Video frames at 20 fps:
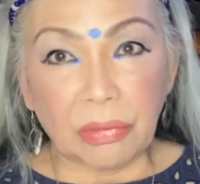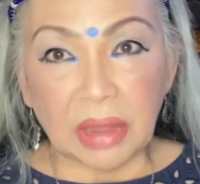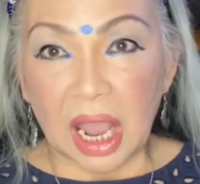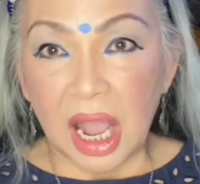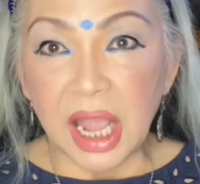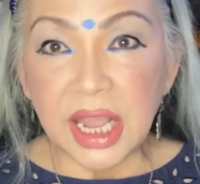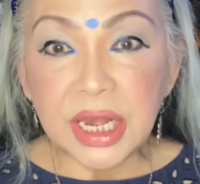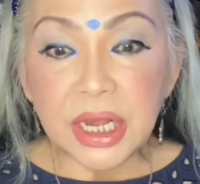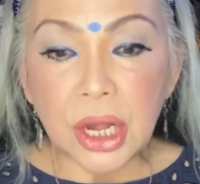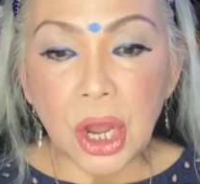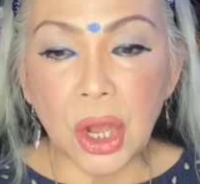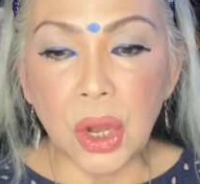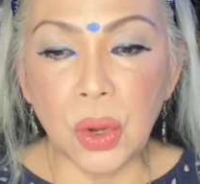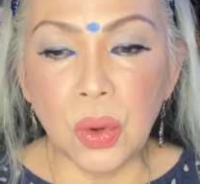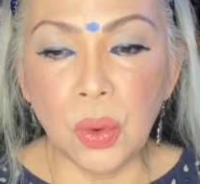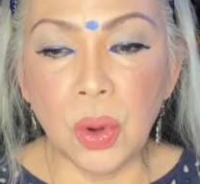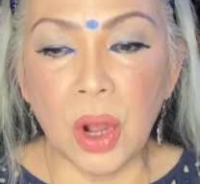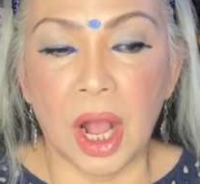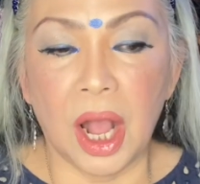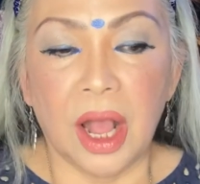I
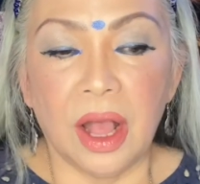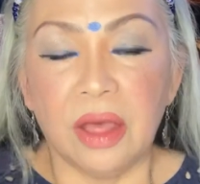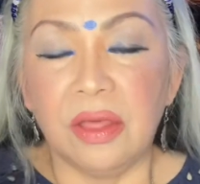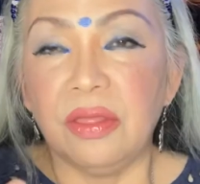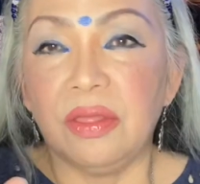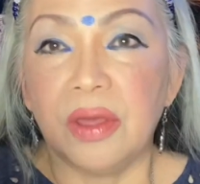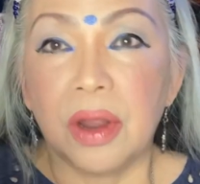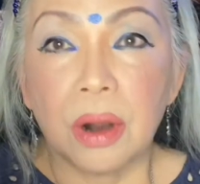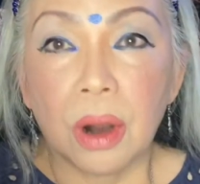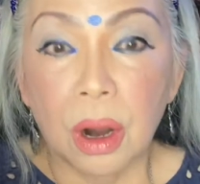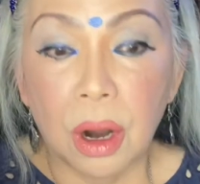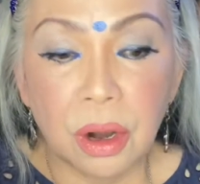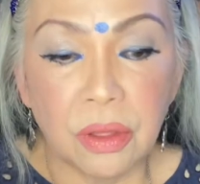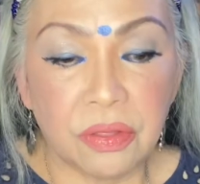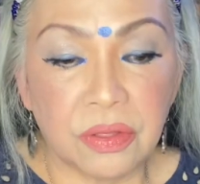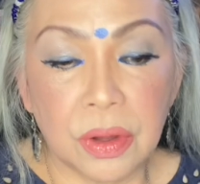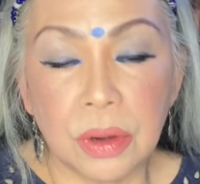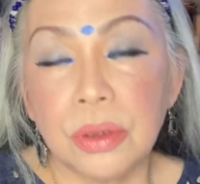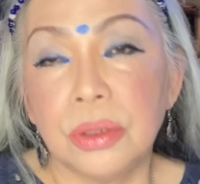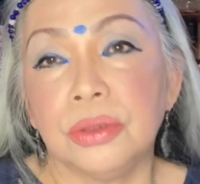know there are
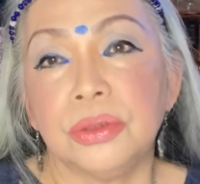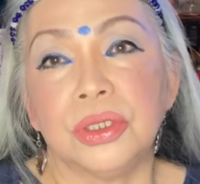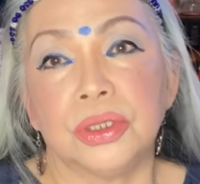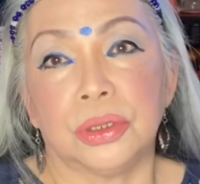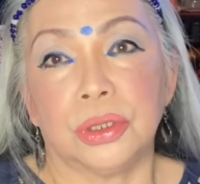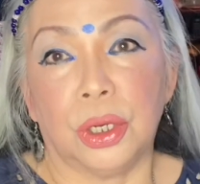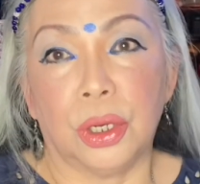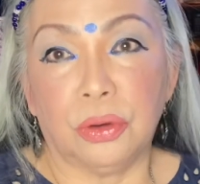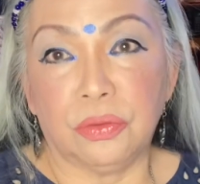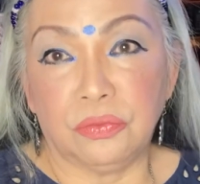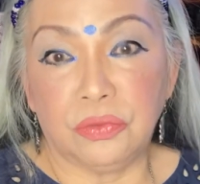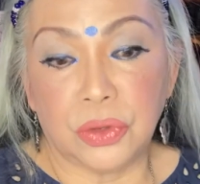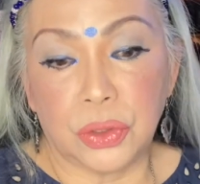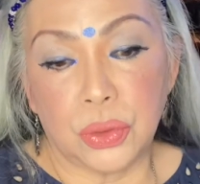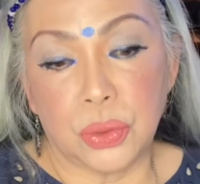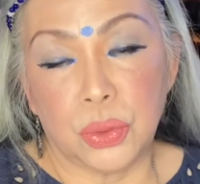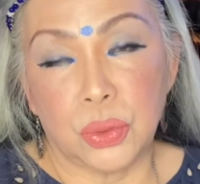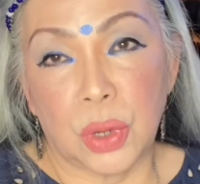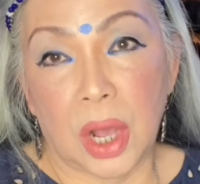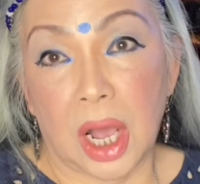those of
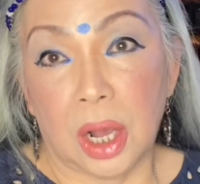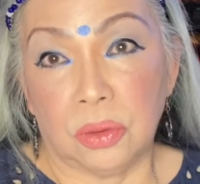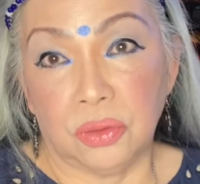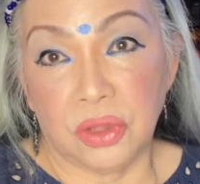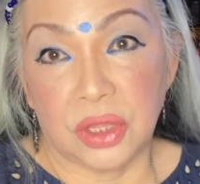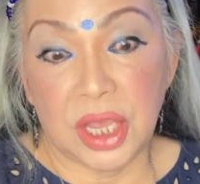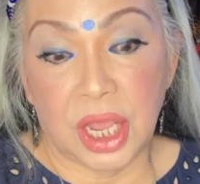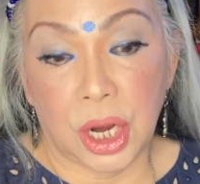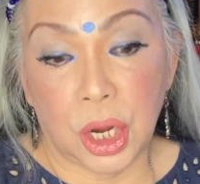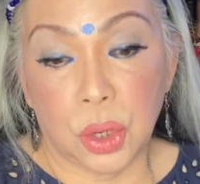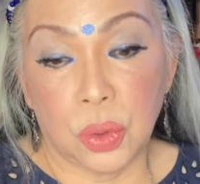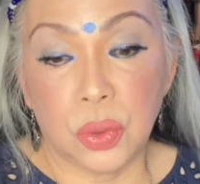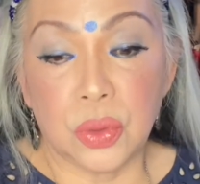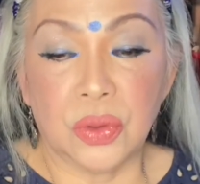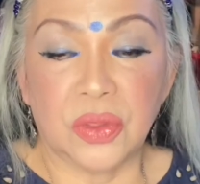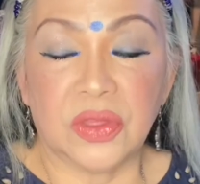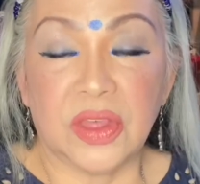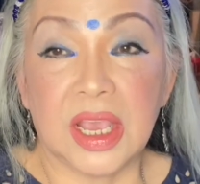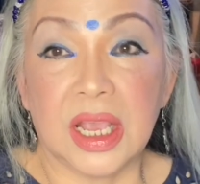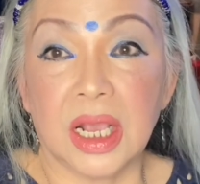you out there who
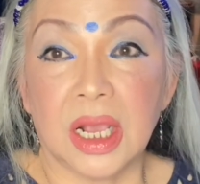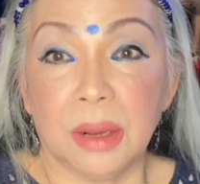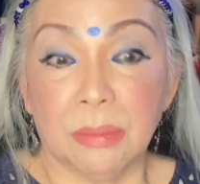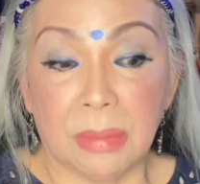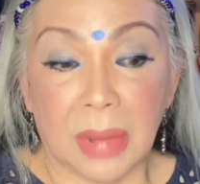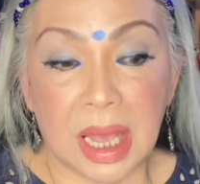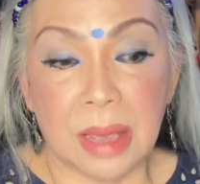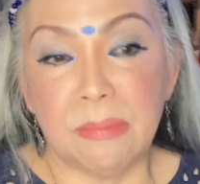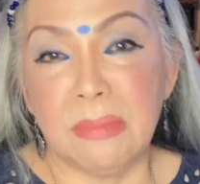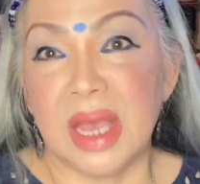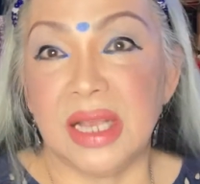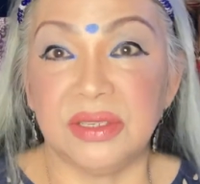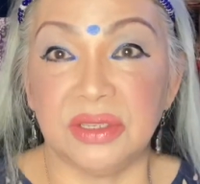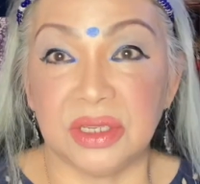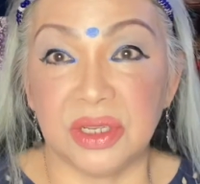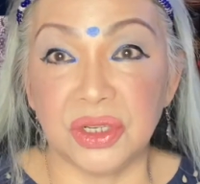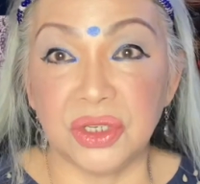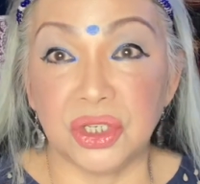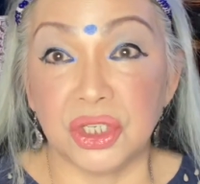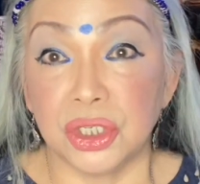think my
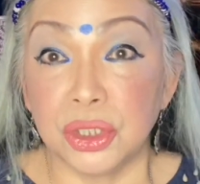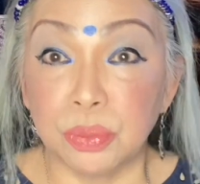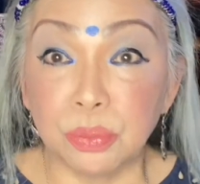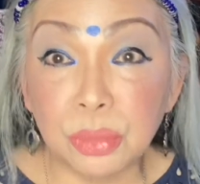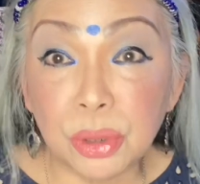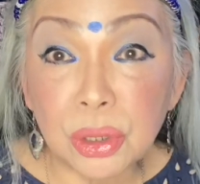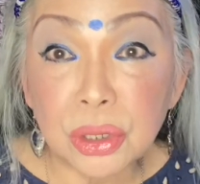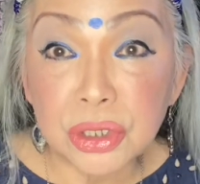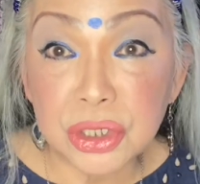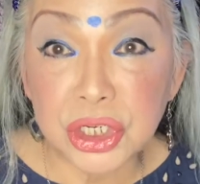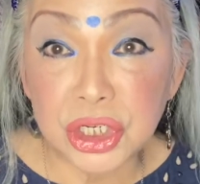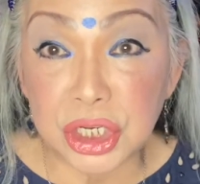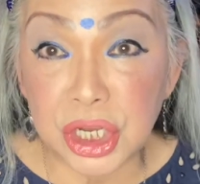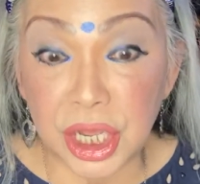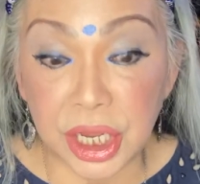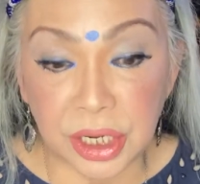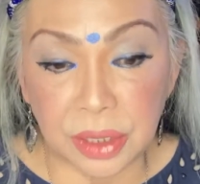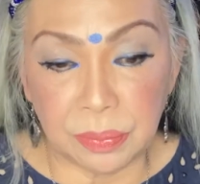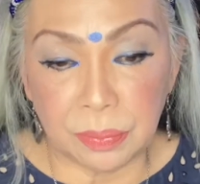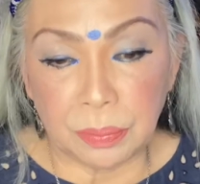message is
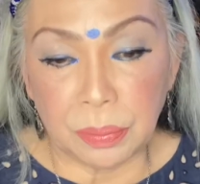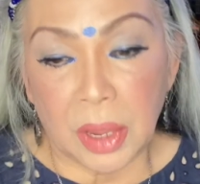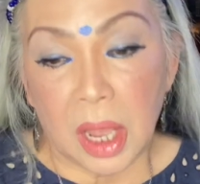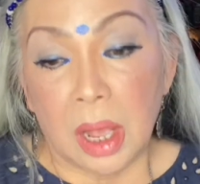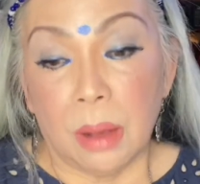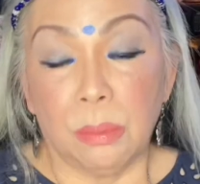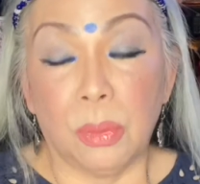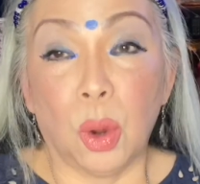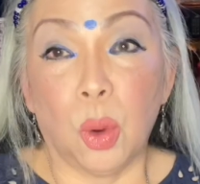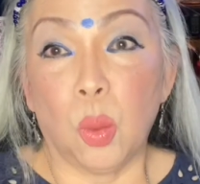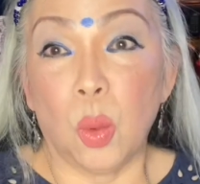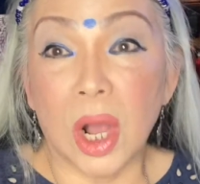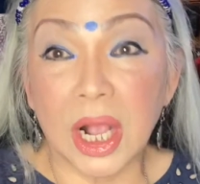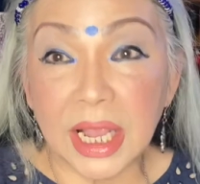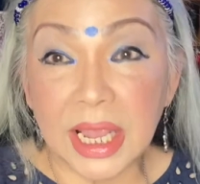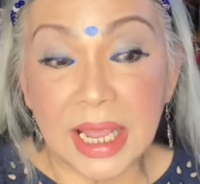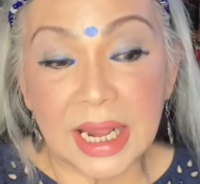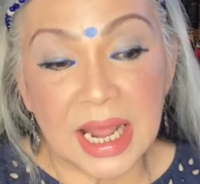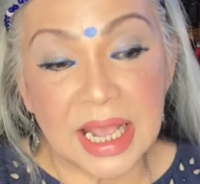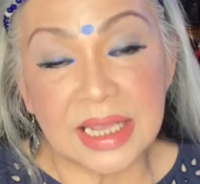bullshit, but what
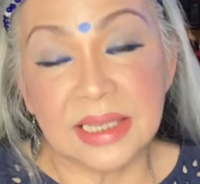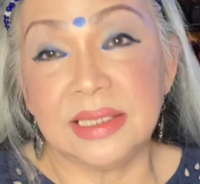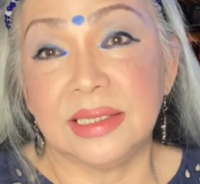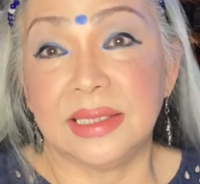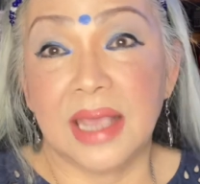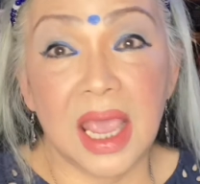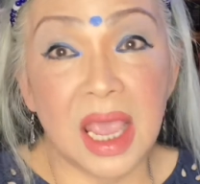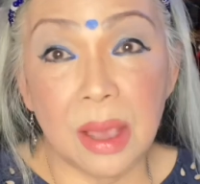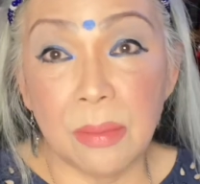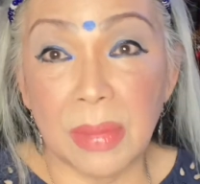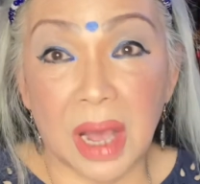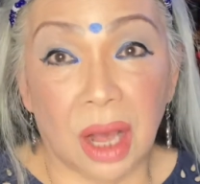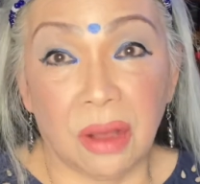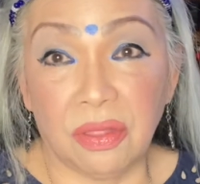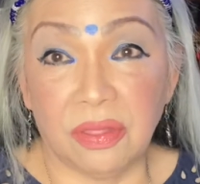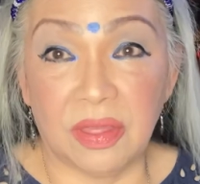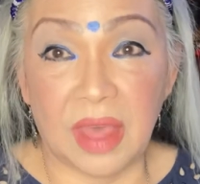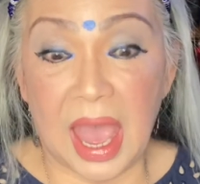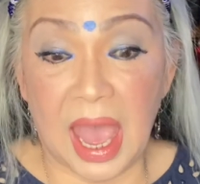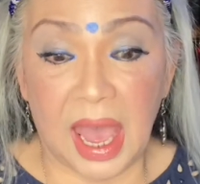can I say
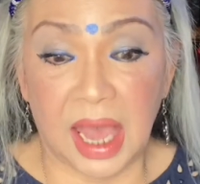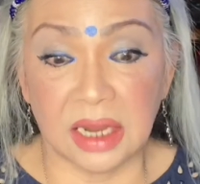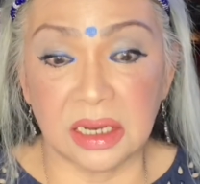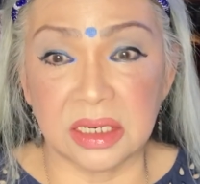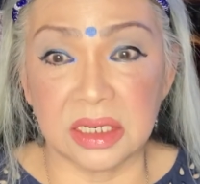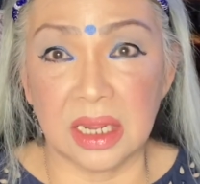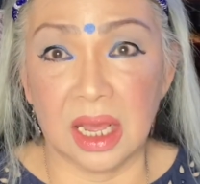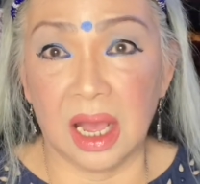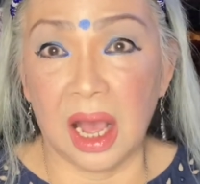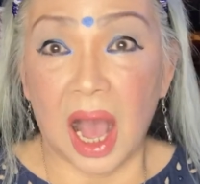about that?